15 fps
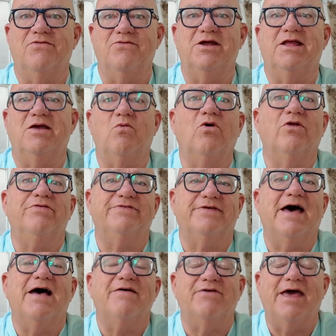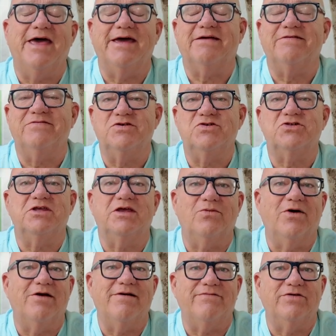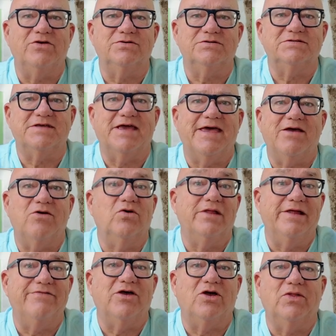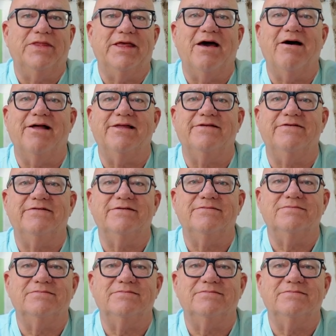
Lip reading: really want to have air conditioning wherever you're staying or living on the island.